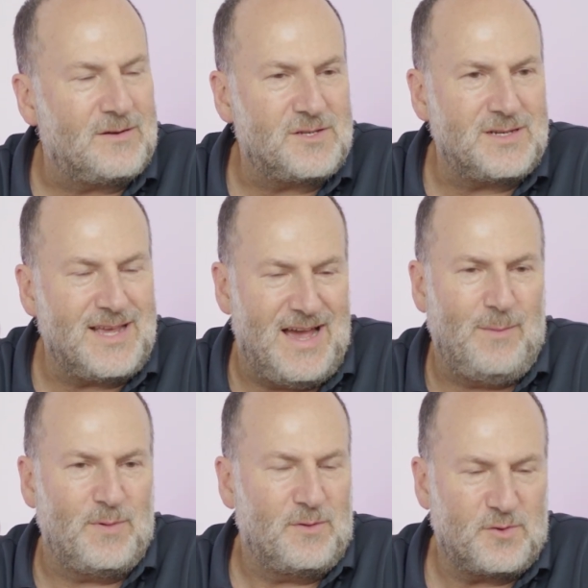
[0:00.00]
in
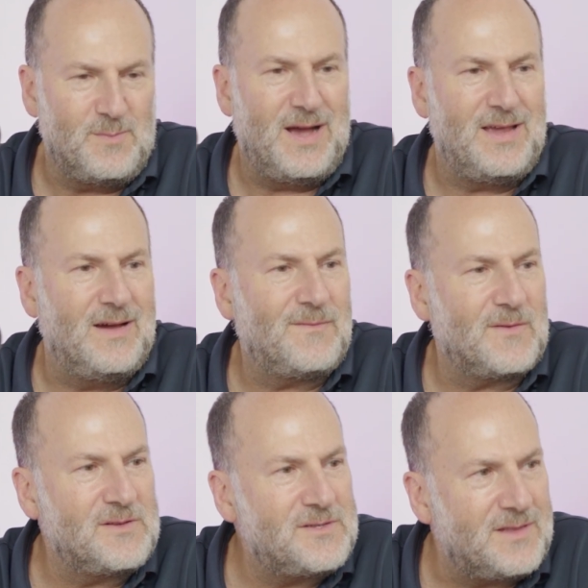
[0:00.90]
capital through my
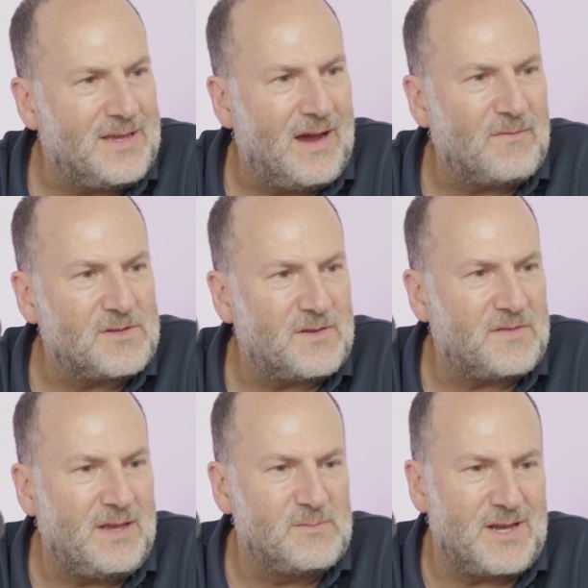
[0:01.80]
efforts and the efforts of
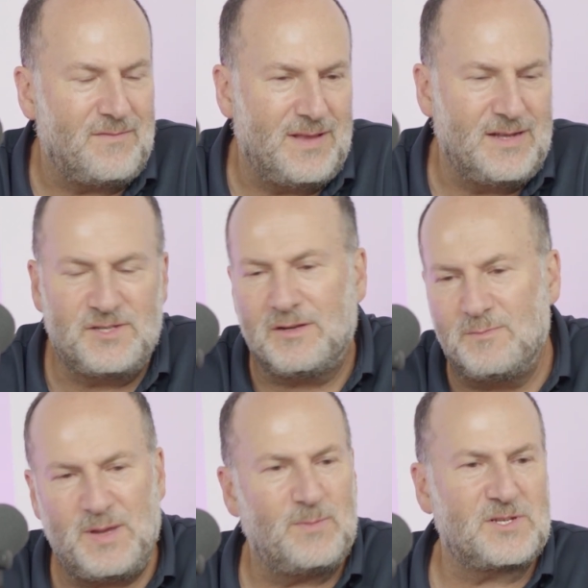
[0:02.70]
teams I've led. So
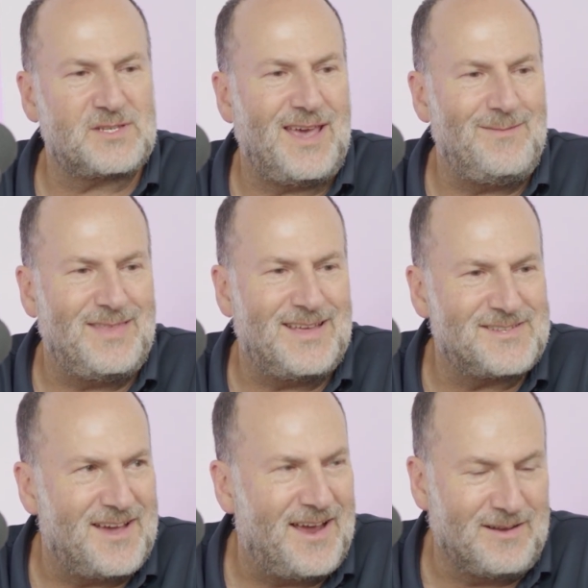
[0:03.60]
people just gave me
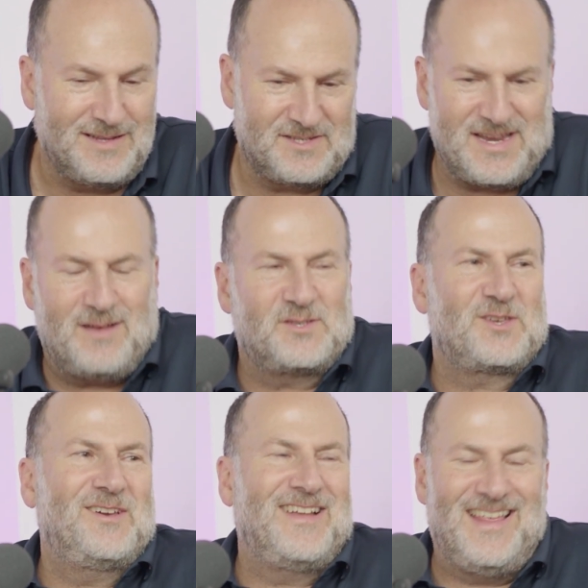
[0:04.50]
that title. It sounds
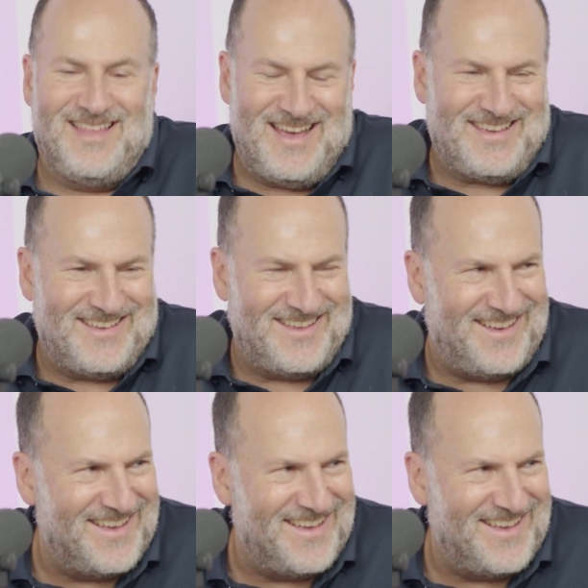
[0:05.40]
good. I like it.